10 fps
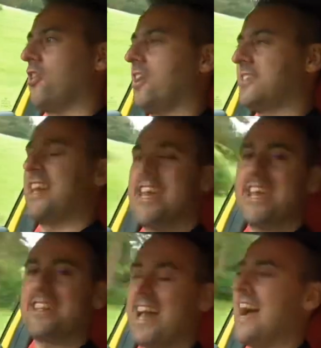Like I say,
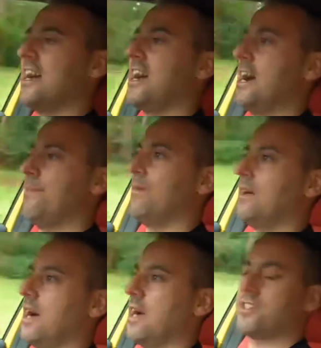hit
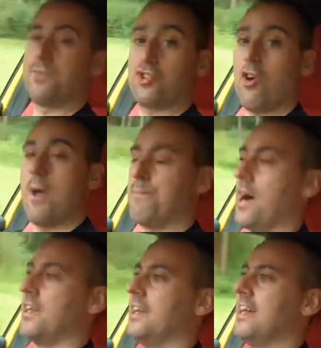that subscribe
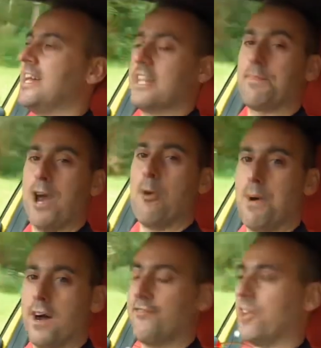button, hit the bell
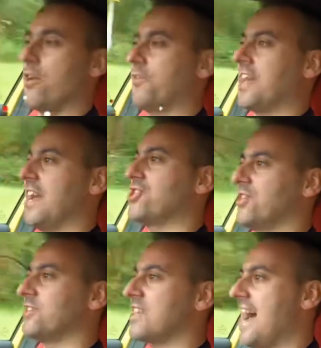button for
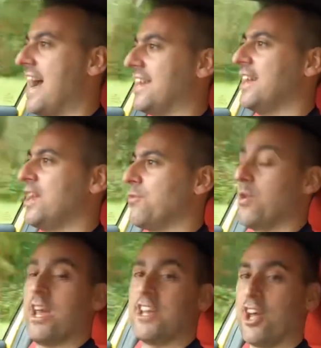notifications, and
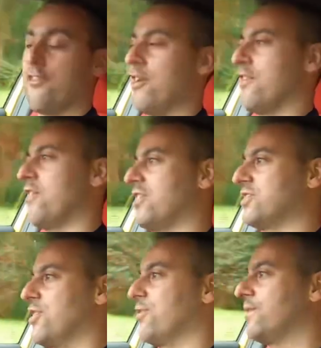we'll let you know very, very
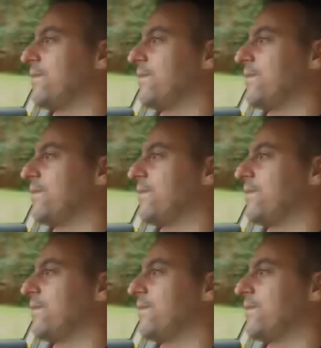soon.